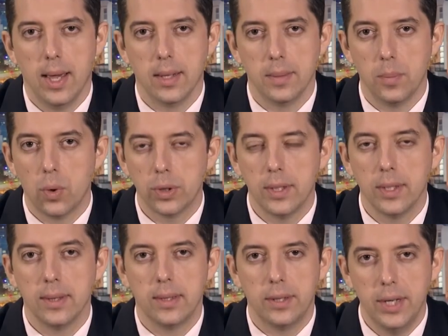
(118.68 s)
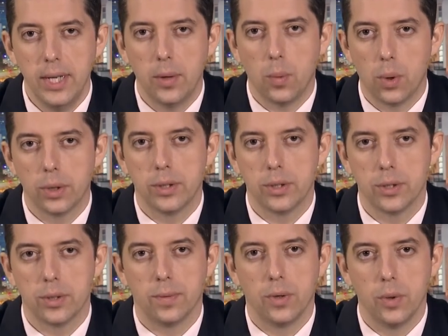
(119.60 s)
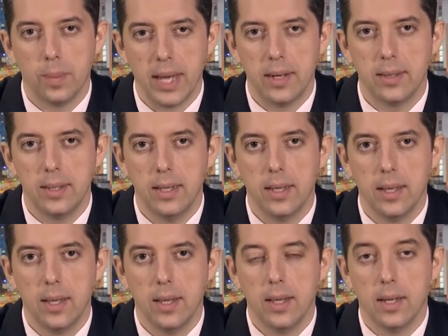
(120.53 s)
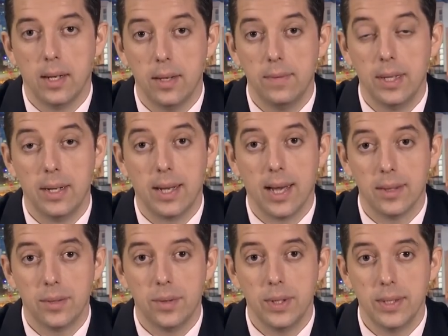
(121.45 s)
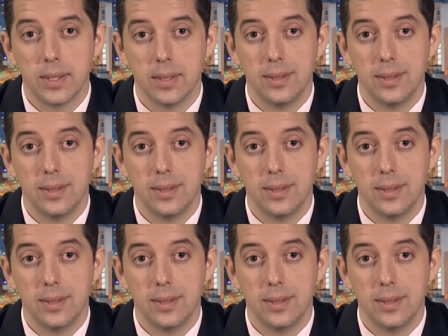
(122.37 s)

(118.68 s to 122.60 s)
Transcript: and more than 3/4 of humanity live in countries